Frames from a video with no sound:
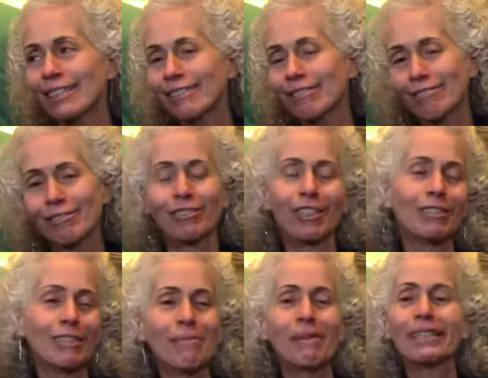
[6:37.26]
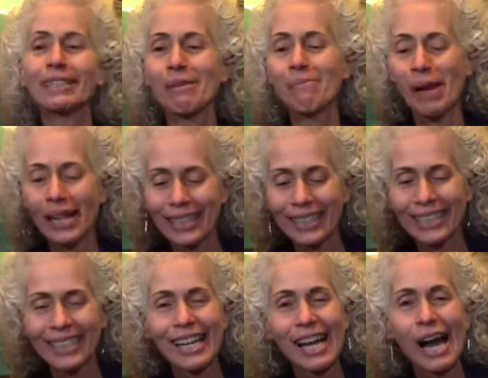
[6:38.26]
and in some ways compelling
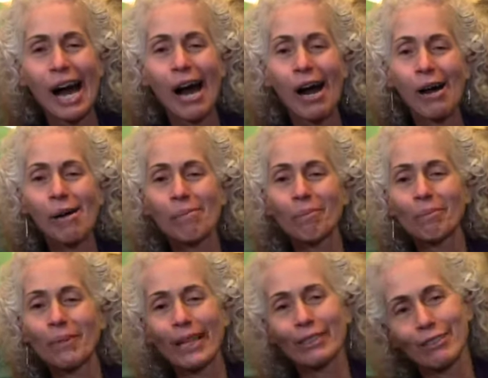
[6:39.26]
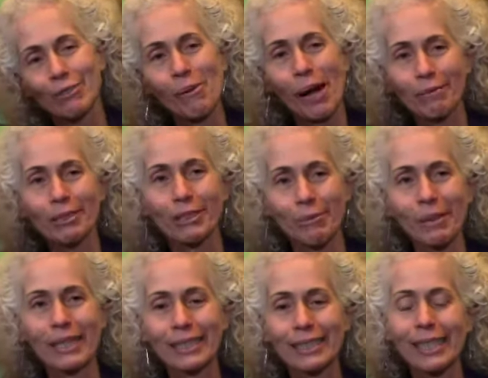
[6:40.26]
as to why we should
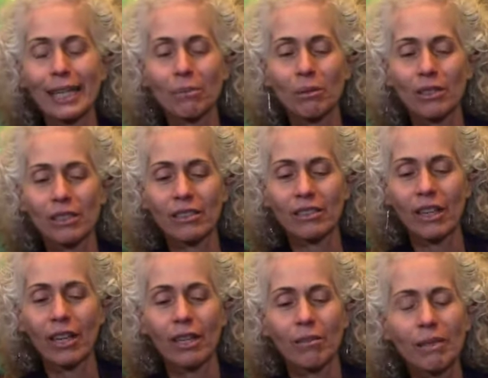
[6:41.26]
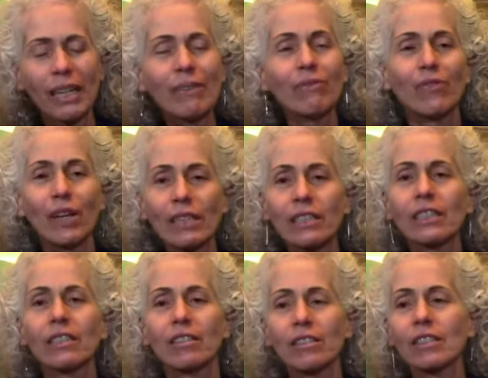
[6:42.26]
be at the table is we have very
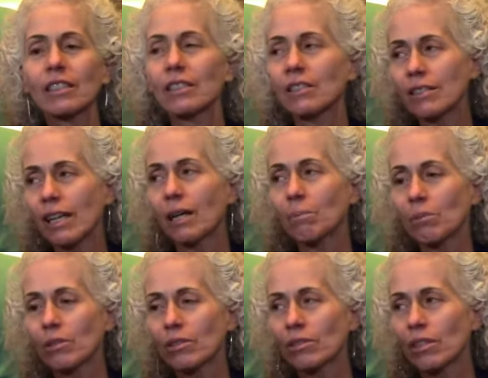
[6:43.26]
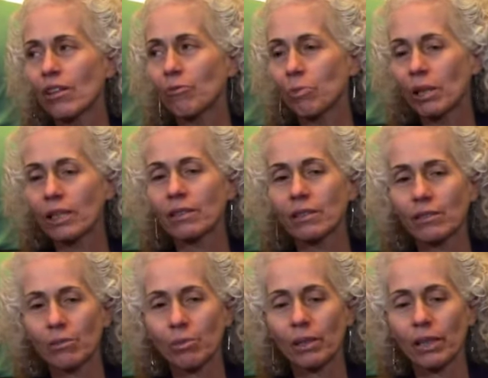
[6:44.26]
good examples of
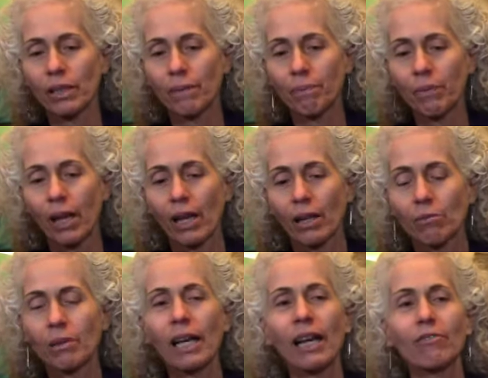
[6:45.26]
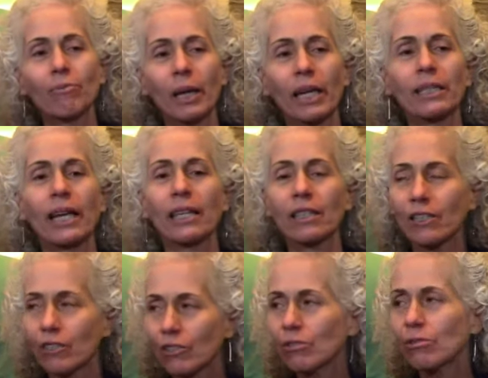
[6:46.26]
places where we have made a
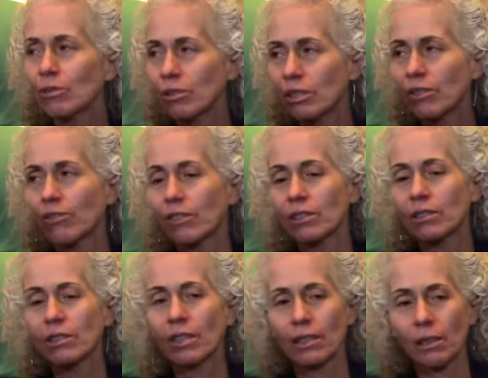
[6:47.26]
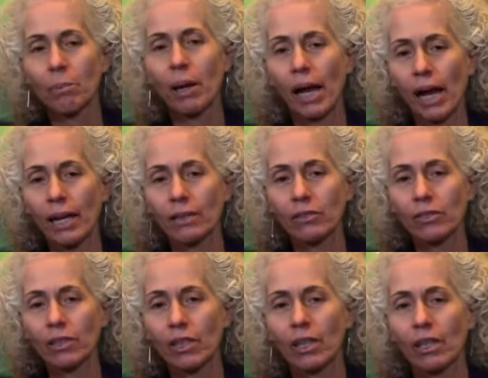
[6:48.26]
huge difference in the past
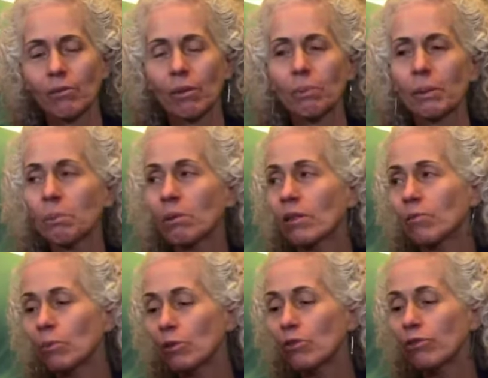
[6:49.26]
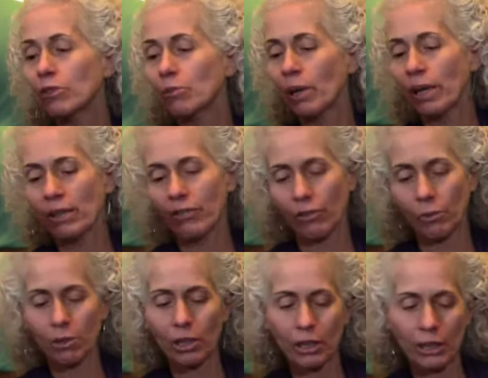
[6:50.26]
when people have moved away
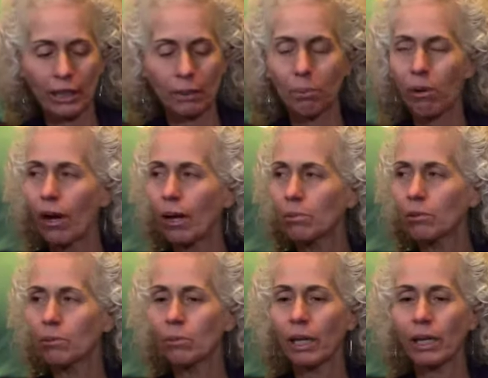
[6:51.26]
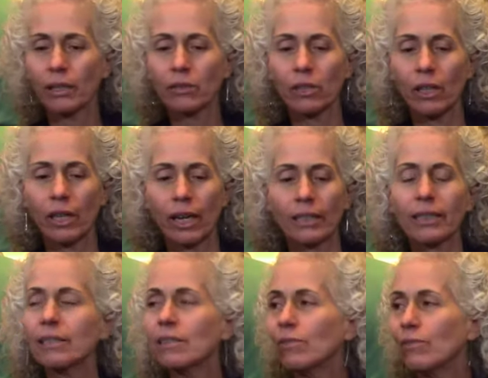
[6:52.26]
from looking at a problem as an
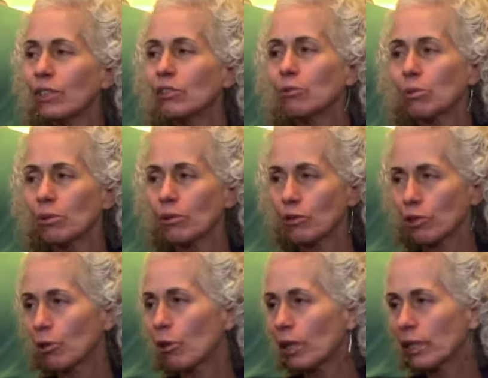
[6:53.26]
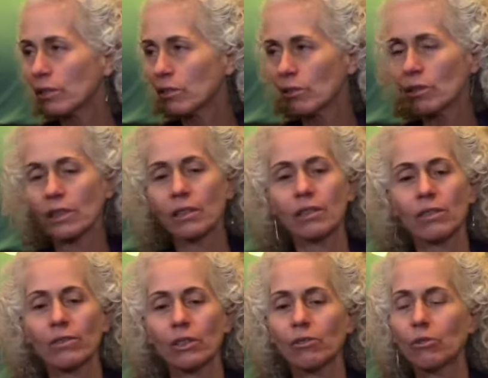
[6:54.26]
individual choice or an
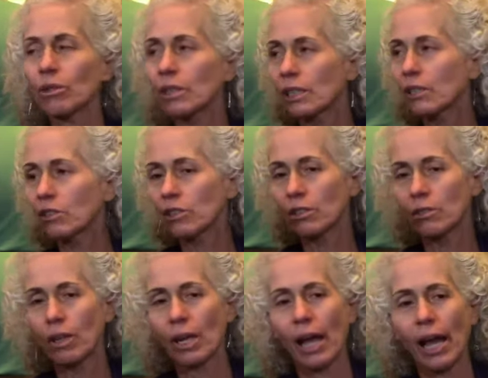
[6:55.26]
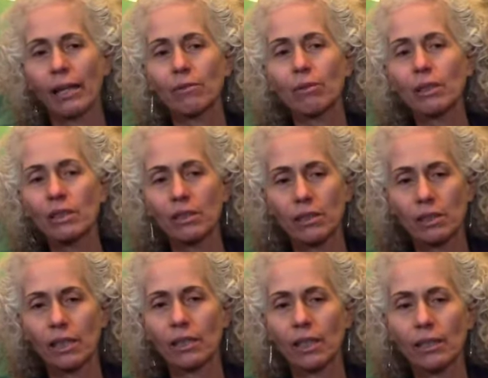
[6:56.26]
individual issue and really
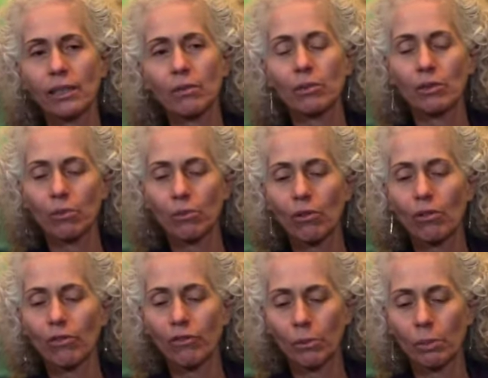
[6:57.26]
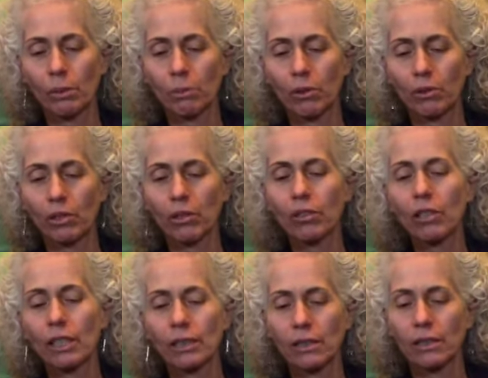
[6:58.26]
seen that there was a role for people to
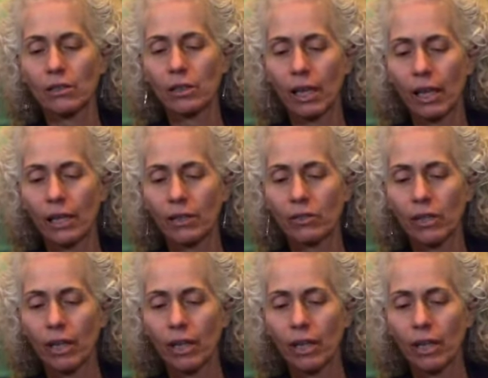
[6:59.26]
look at this as